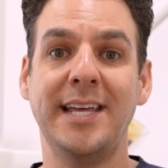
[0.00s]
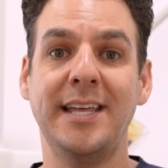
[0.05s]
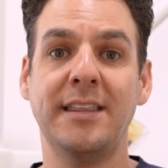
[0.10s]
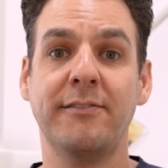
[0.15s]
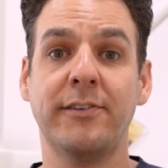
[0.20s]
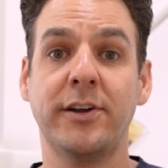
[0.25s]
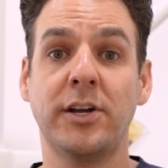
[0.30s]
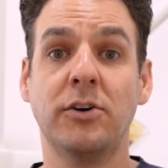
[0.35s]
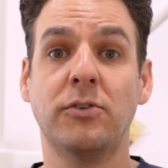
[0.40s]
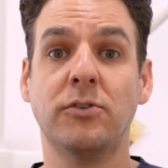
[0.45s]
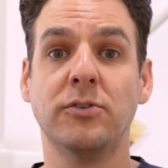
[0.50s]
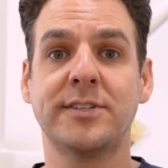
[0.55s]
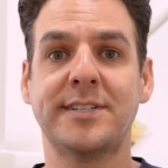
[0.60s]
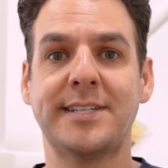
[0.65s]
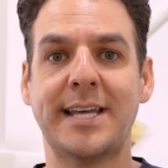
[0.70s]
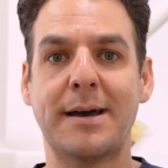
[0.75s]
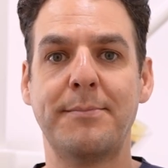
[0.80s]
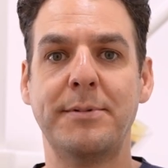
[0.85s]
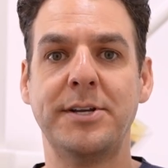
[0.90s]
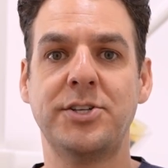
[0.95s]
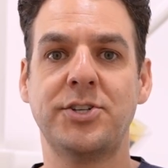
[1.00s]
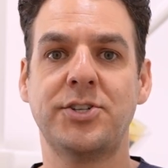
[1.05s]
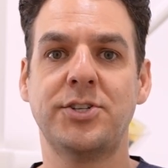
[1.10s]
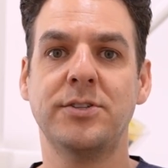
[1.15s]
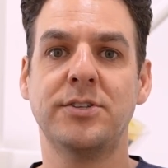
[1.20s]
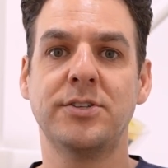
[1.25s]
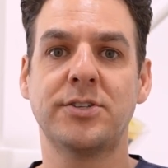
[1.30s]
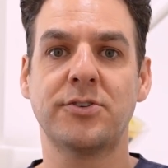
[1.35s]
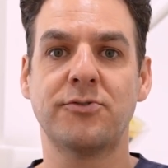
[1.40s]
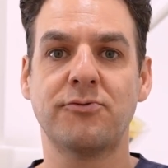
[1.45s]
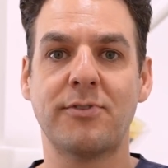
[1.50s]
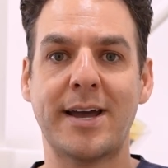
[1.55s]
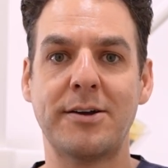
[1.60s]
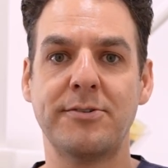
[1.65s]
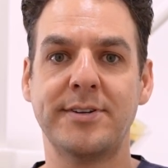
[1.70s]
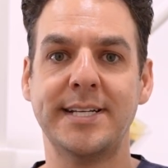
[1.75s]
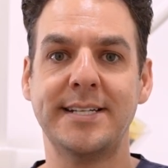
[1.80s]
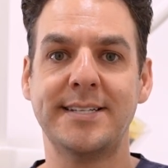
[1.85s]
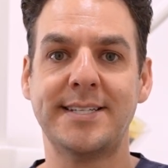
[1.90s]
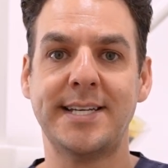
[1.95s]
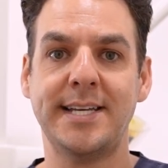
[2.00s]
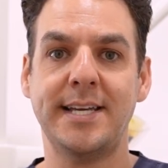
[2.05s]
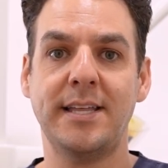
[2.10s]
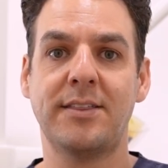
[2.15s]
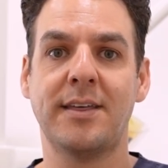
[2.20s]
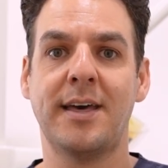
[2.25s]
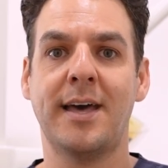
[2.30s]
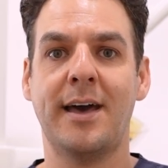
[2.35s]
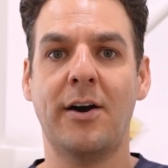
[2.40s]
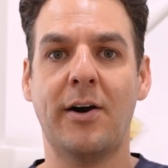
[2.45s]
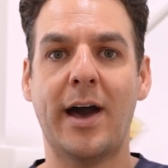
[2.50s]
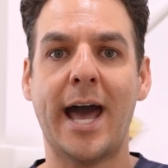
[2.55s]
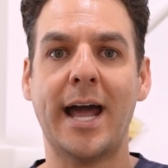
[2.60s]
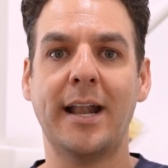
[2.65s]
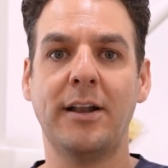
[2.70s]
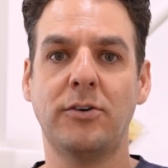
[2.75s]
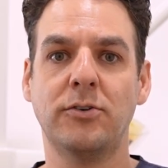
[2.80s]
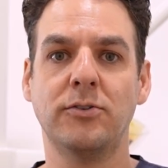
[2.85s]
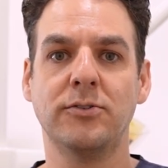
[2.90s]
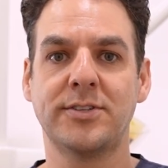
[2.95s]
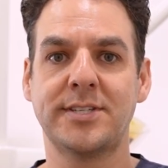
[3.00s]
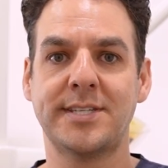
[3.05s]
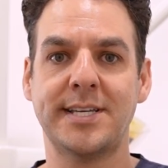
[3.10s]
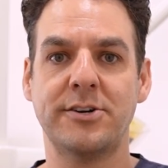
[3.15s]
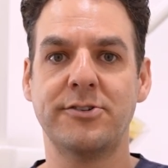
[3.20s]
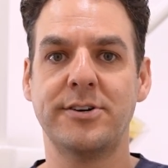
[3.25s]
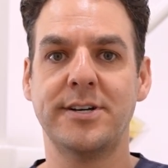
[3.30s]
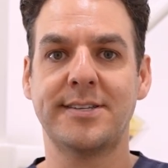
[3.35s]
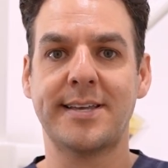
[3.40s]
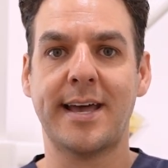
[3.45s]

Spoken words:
even cause damage to the surrounding teeth and cause serious